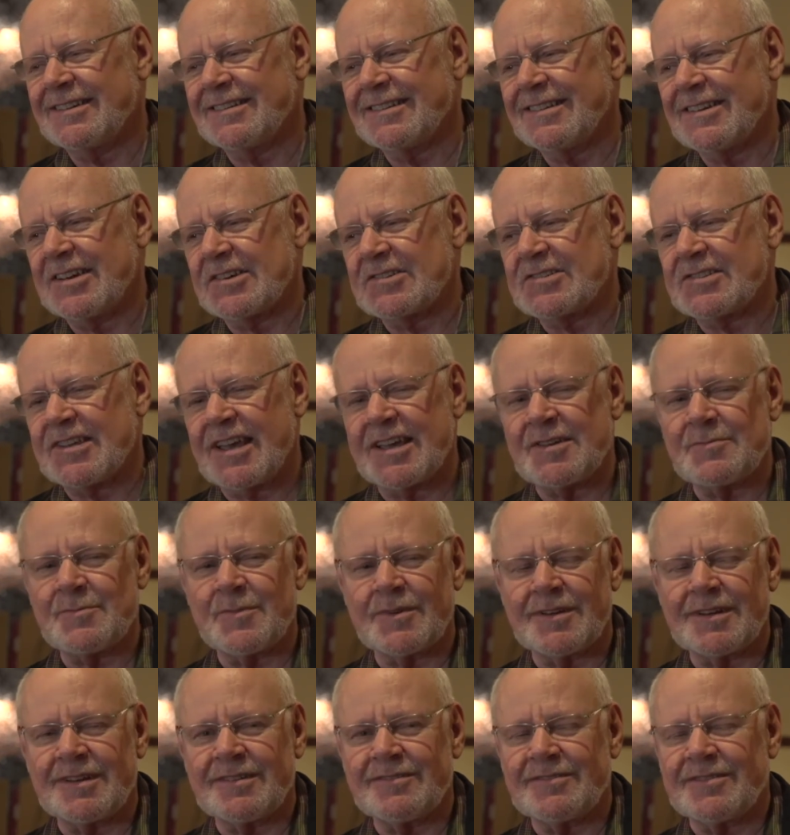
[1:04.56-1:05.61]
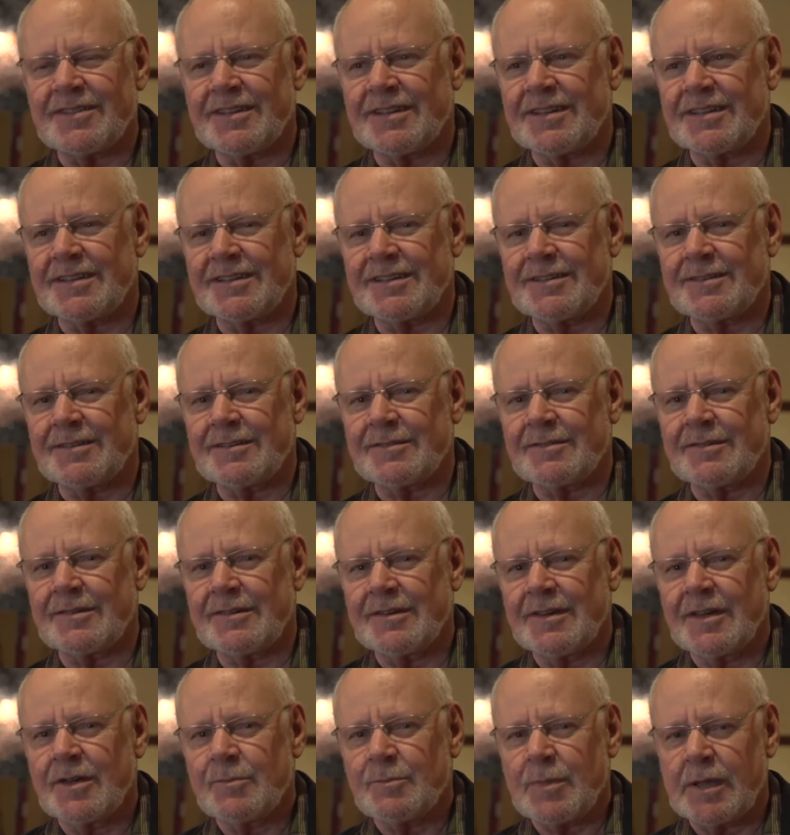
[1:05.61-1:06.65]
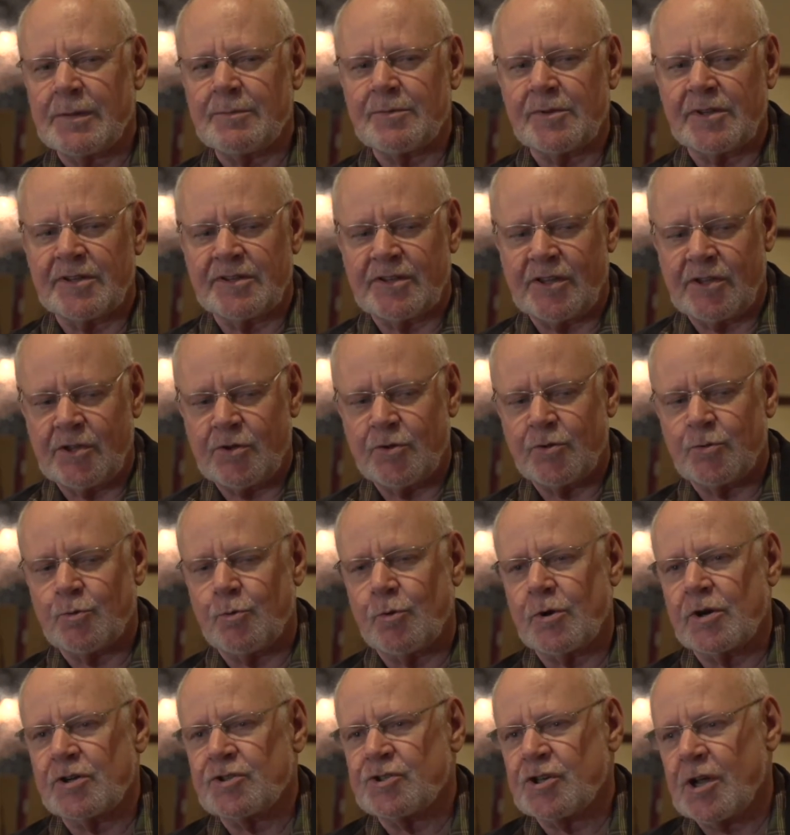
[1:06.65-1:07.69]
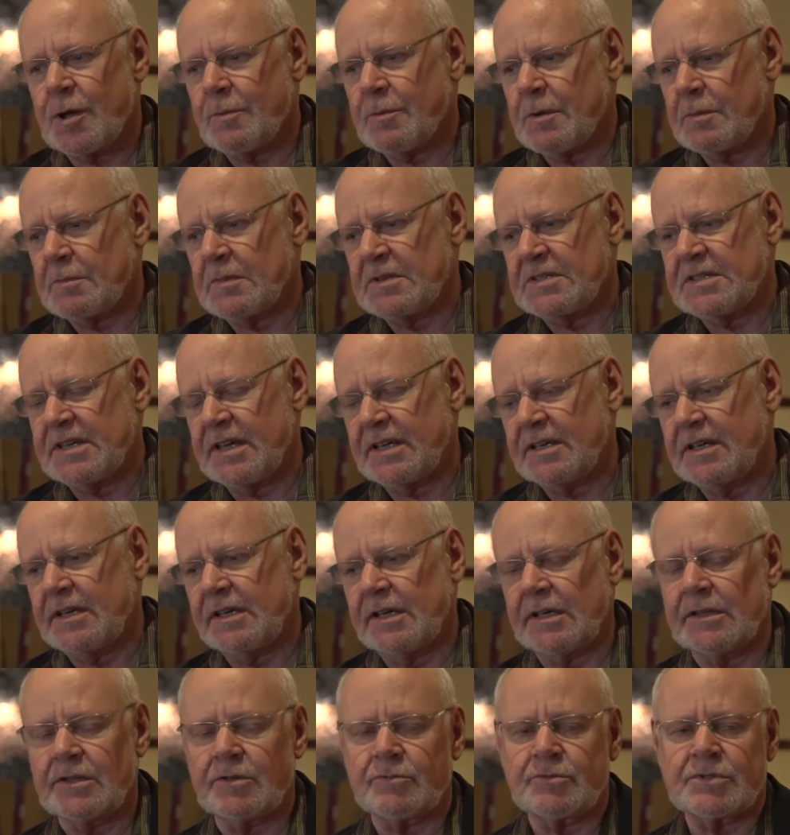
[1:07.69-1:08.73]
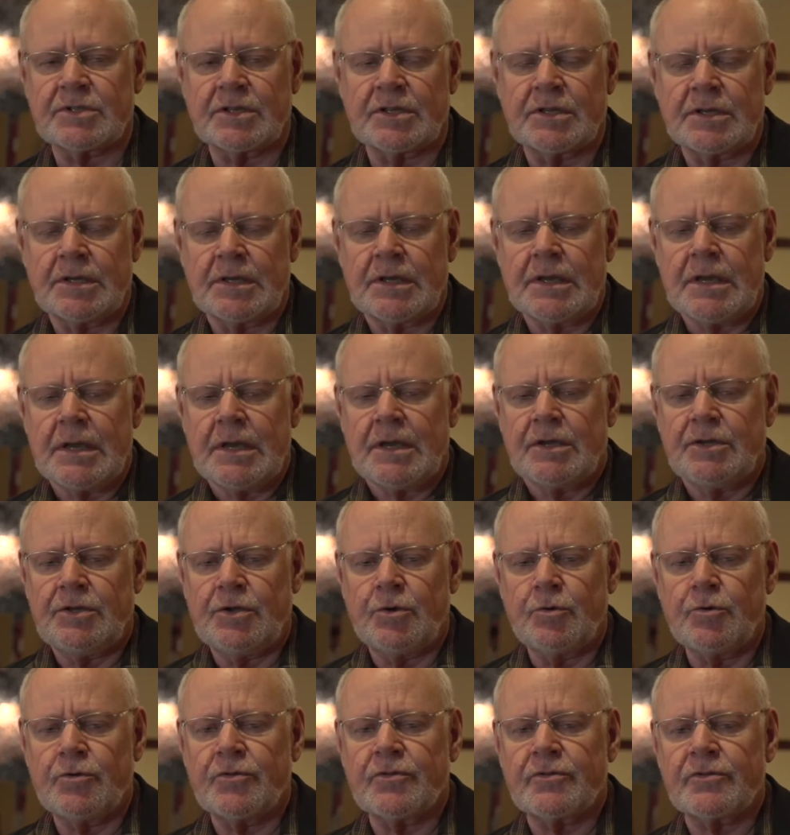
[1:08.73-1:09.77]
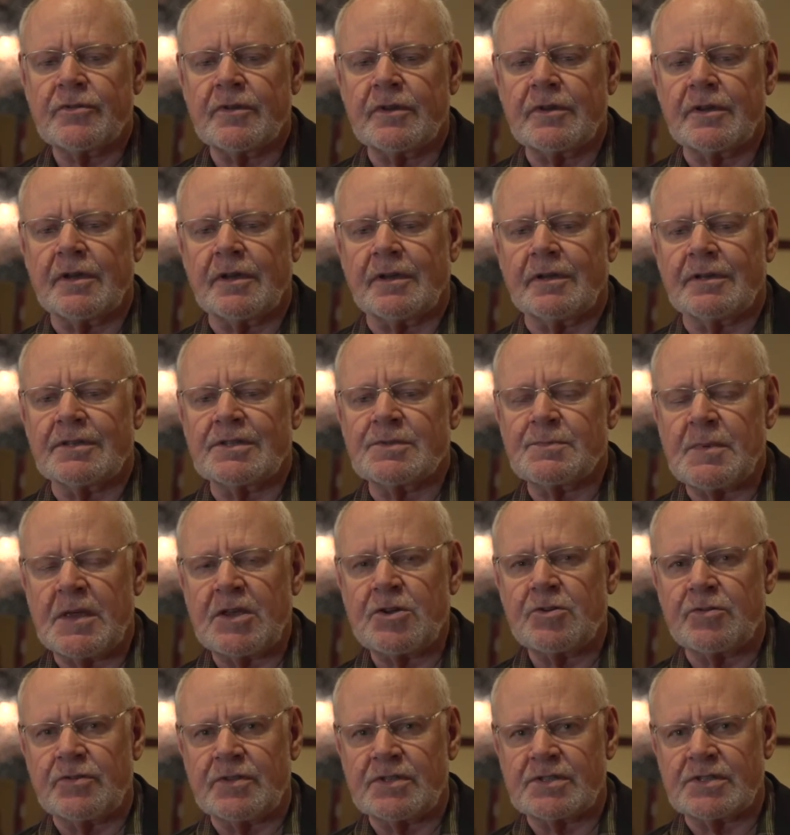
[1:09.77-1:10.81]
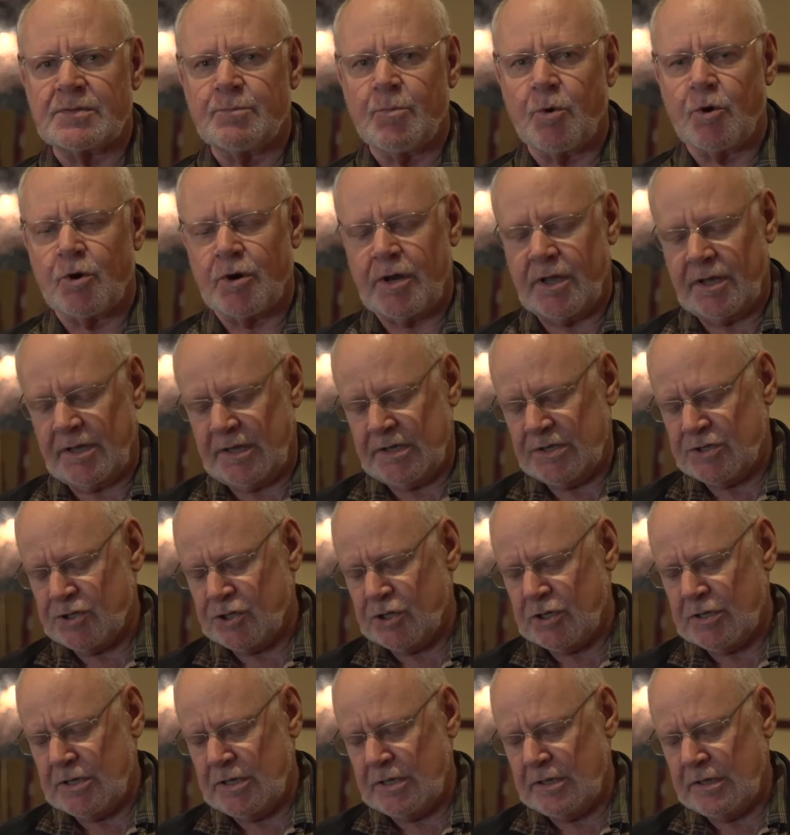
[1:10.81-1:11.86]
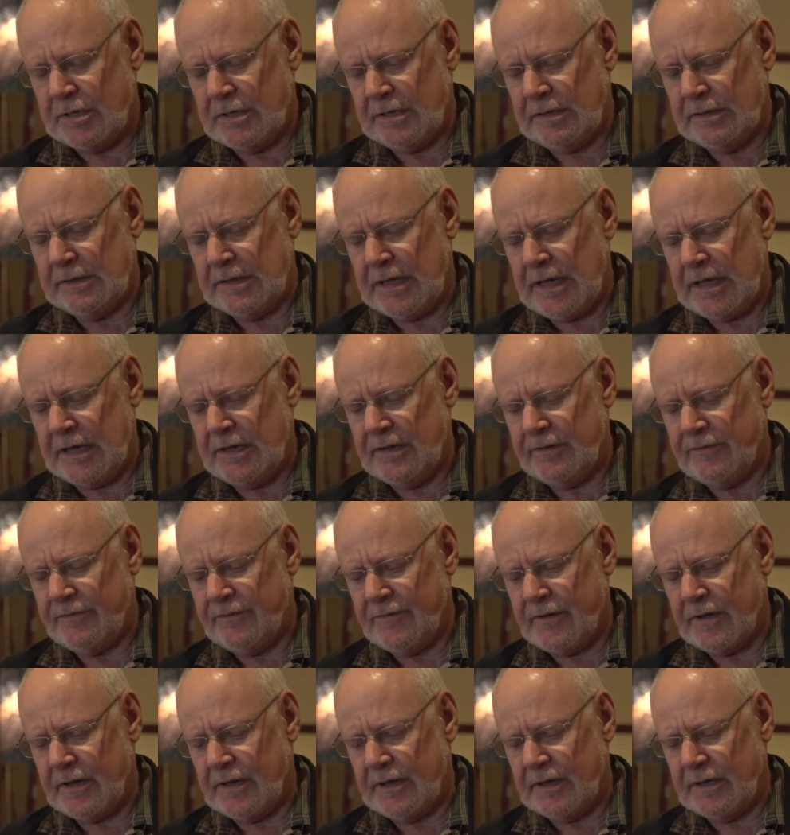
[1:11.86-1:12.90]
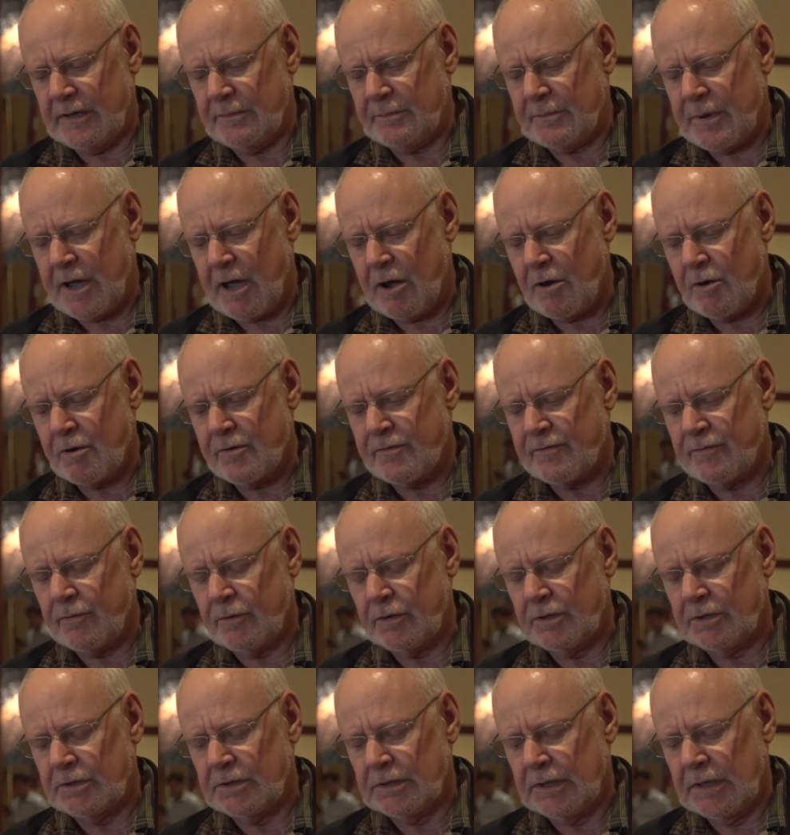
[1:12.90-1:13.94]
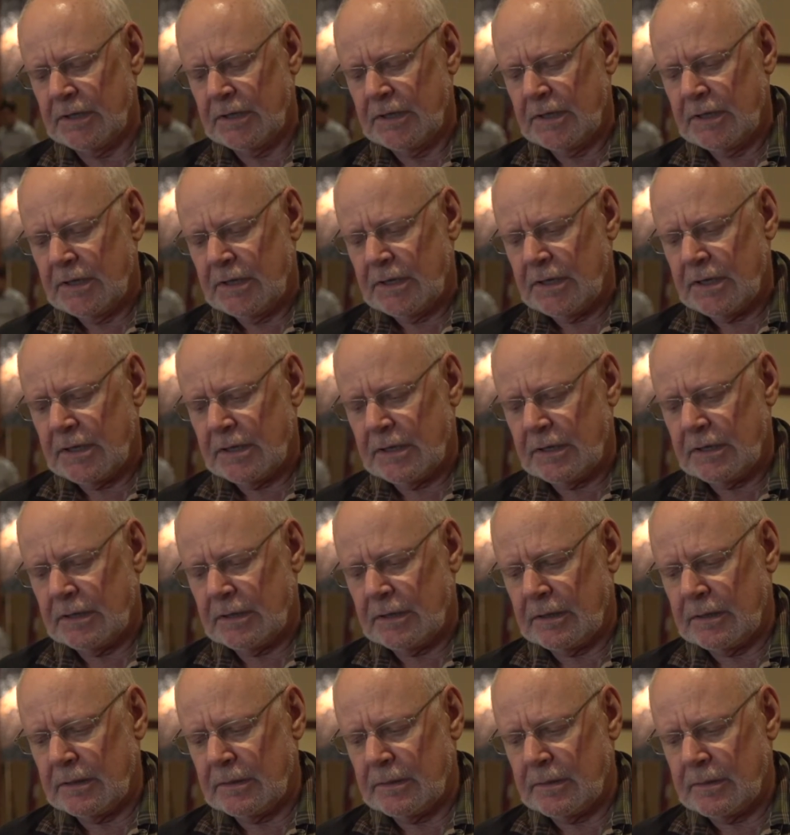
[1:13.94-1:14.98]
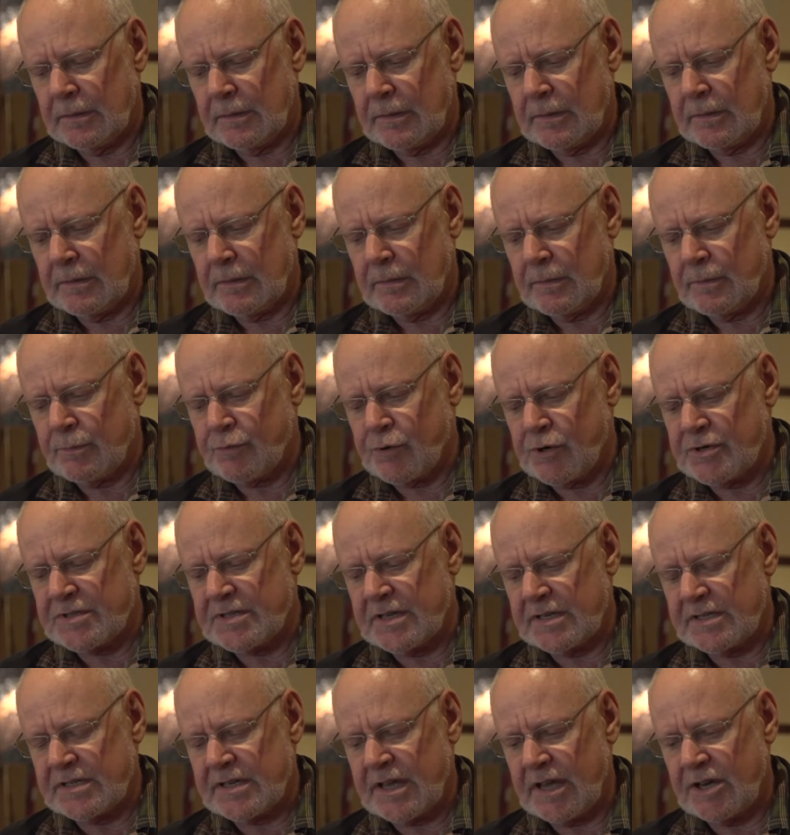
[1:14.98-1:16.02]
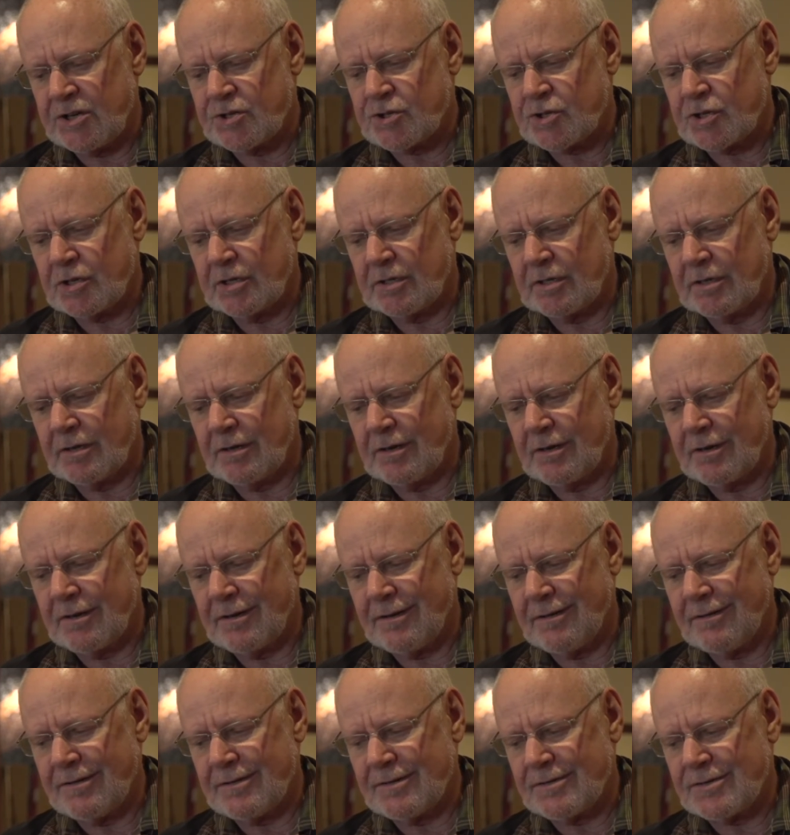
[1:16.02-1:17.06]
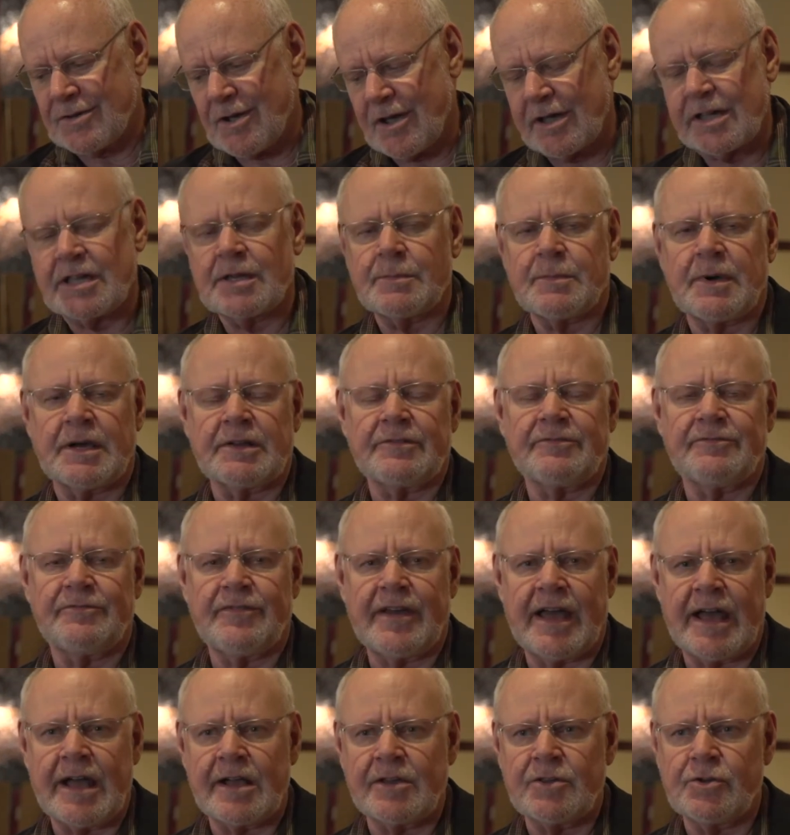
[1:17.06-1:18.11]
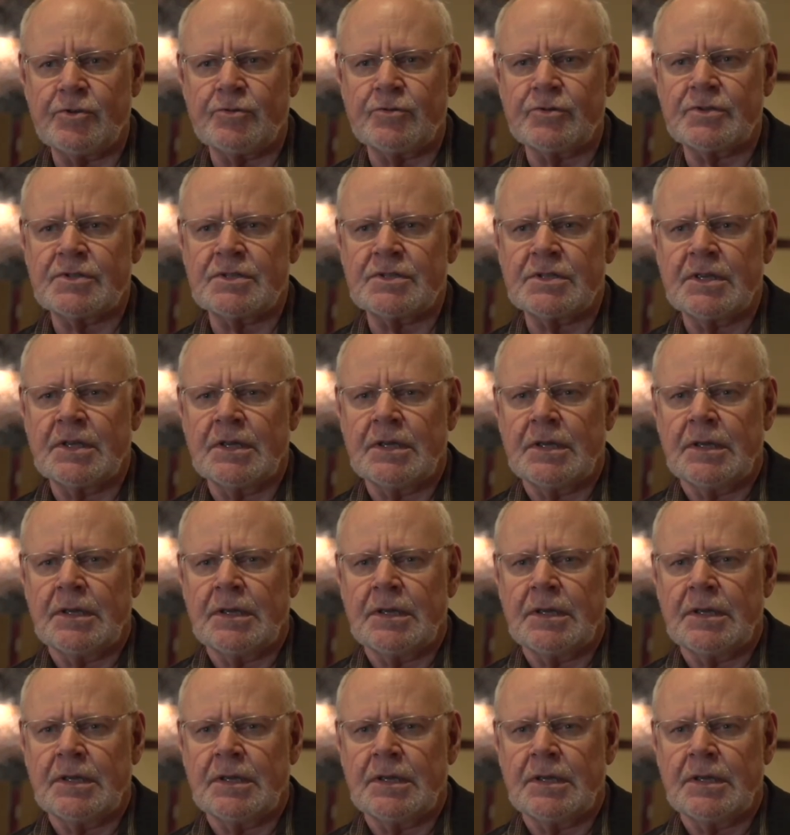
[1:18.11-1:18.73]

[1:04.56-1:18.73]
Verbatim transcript: and the excitement of the people in the youth workshop I'm attending. And there was a youth uh, speaker this morning. She gave a powerful uh, presentation talking about values